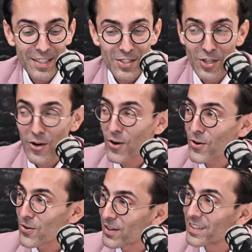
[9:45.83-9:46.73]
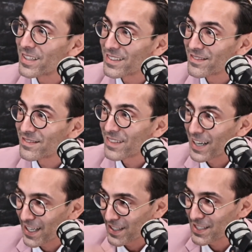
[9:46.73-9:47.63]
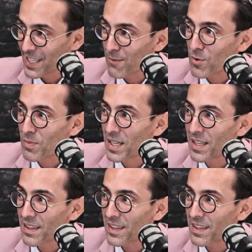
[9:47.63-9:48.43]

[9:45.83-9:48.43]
is earned. Again, the same repeating